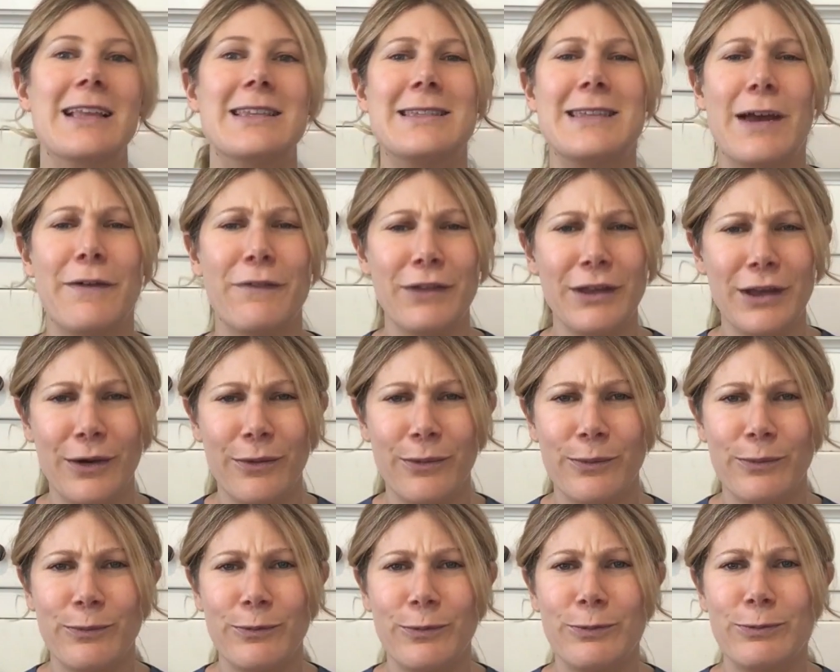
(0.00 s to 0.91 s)
definitely a
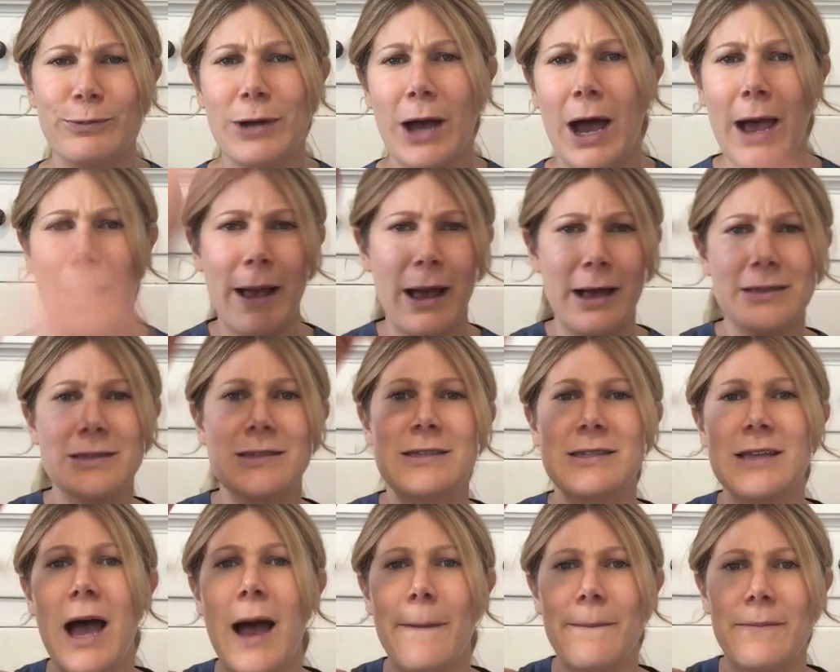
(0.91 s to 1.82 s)
top
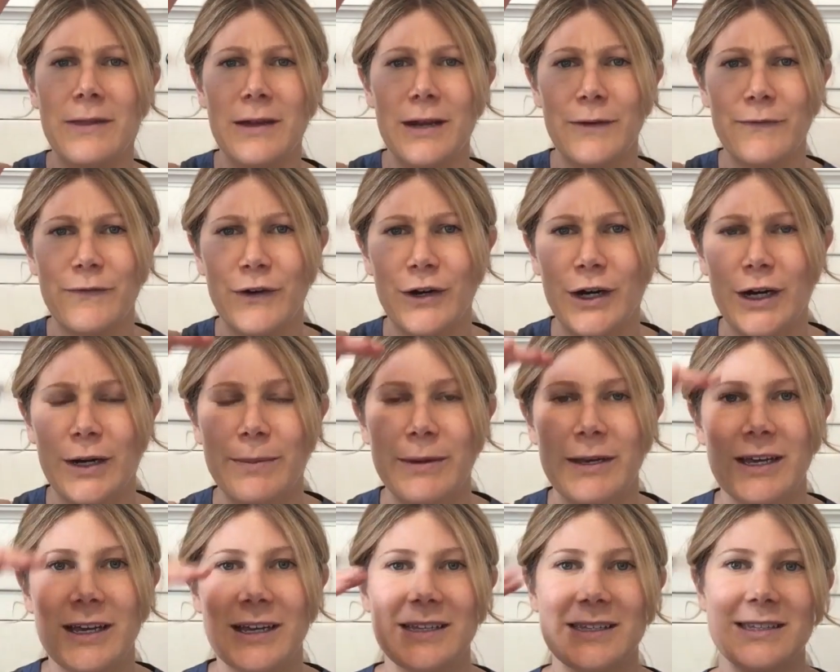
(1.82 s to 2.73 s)
up there for her
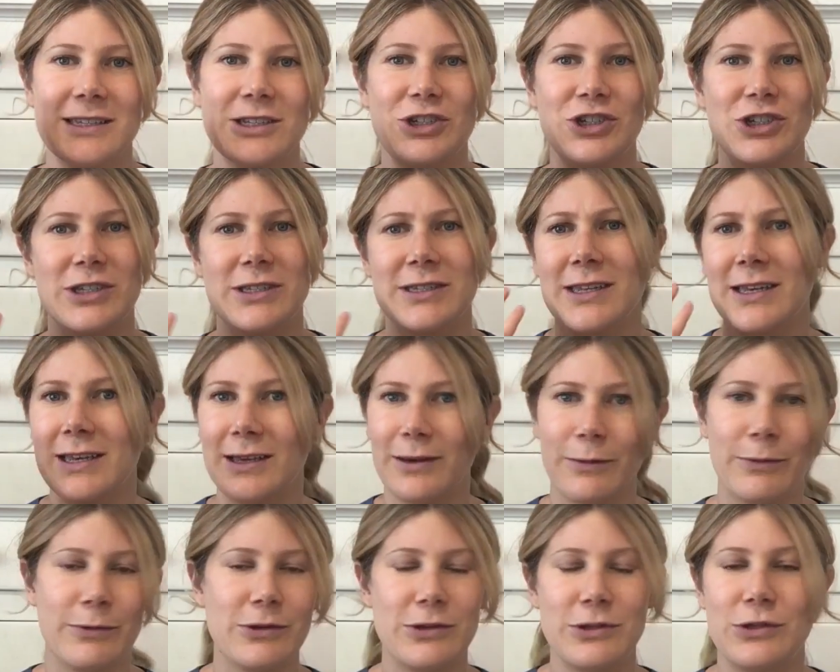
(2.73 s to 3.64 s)
because she's
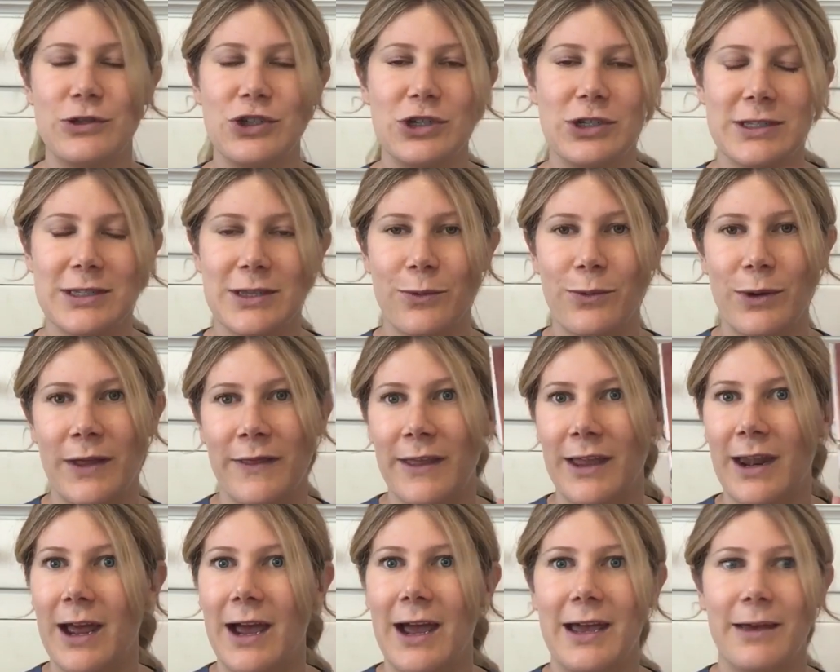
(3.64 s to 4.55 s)
the one
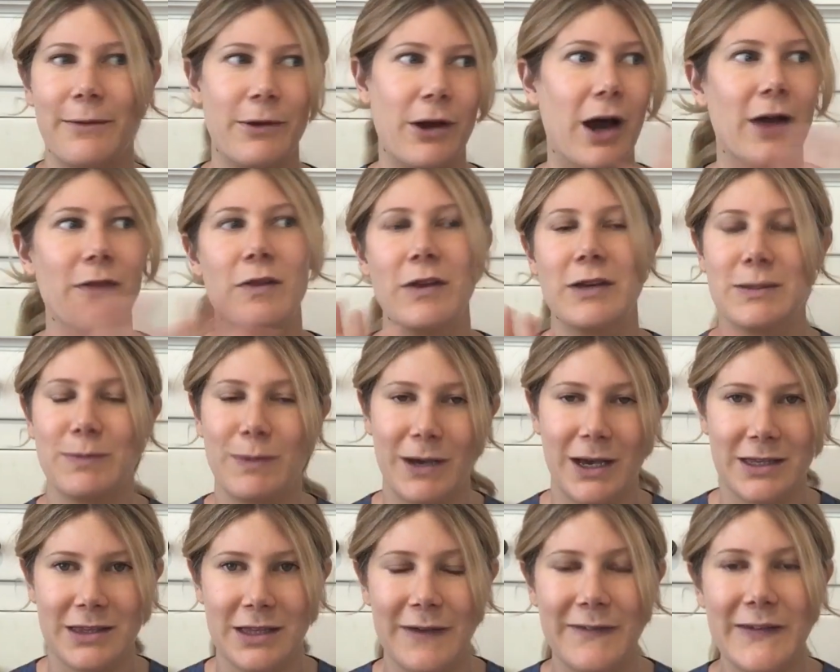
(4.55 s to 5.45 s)
that I got this
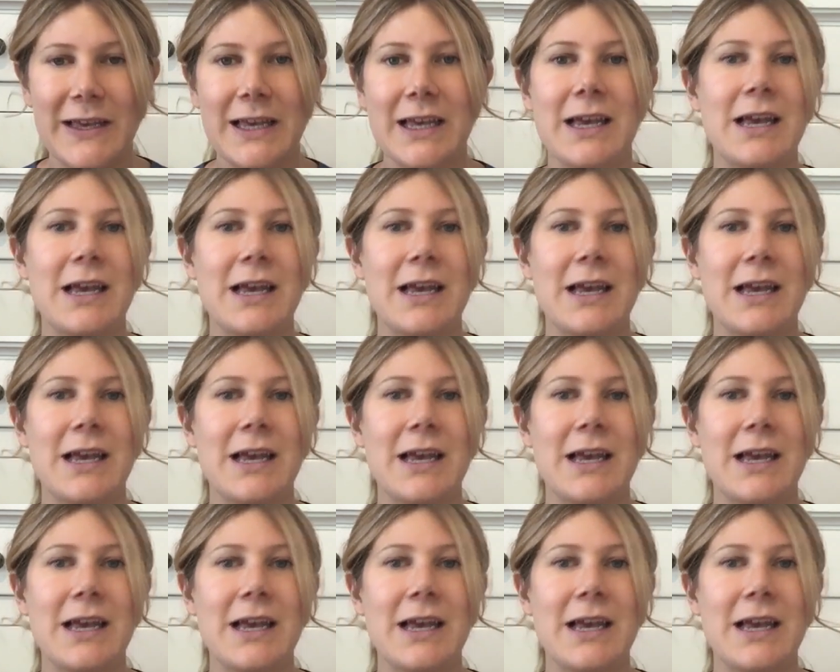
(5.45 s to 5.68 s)
because of.